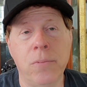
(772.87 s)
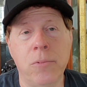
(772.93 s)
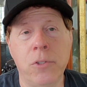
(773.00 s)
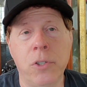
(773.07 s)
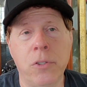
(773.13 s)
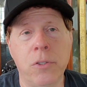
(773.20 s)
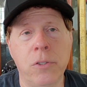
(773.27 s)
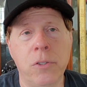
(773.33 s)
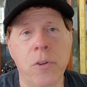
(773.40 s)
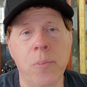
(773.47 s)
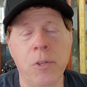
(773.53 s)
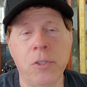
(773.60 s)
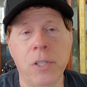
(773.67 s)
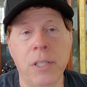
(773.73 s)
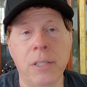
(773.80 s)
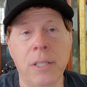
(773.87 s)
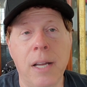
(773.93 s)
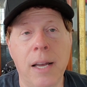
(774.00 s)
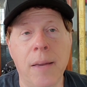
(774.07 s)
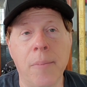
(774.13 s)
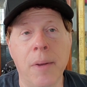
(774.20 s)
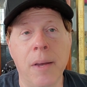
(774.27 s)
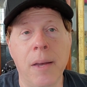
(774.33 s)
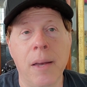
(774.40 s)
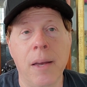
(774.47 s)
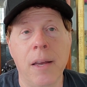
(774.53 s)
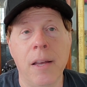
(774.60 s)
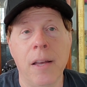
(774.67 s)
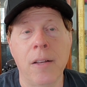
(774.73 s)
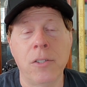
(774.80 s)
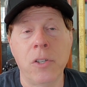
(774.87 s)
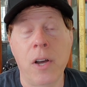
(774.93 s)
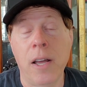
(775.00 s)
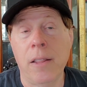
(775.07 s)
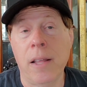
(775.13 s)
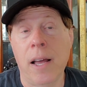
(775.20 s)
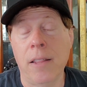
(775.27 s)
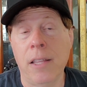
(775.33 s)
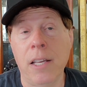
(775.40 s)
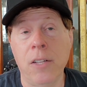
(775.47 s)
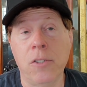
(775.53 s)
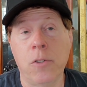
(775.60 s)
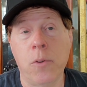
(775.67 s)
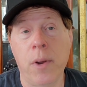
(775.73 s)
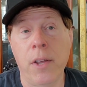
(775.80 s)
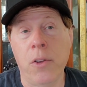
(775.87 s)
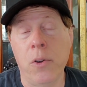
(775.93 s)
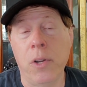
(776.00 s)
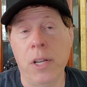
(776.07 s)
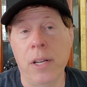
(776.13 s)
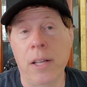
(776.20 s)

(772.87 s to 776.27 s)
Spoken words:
took so much less time. So I think it's a great unit.